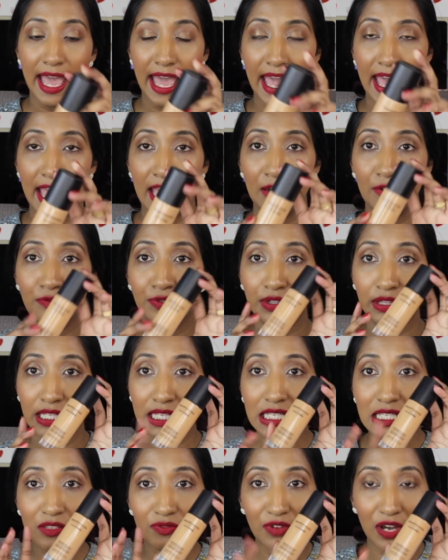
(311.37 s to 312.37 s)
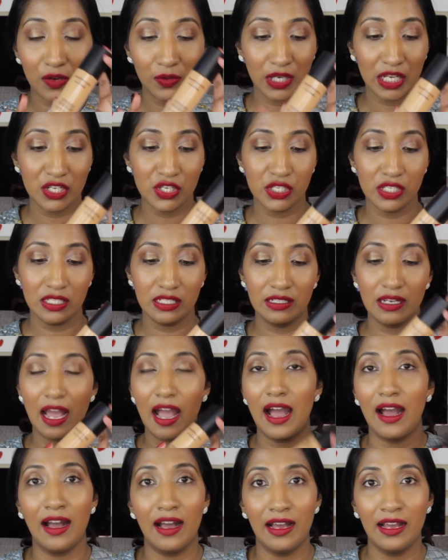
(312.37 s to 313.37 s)
And for this foundation,
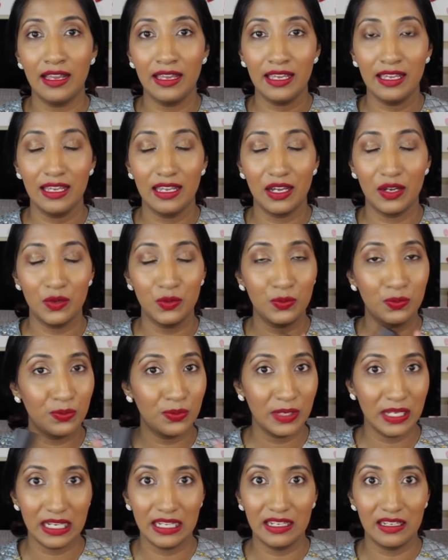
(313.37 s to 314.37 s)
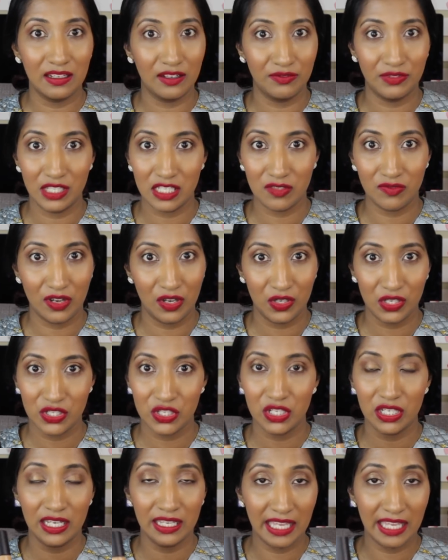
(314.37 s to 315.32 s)
I really love this foundation.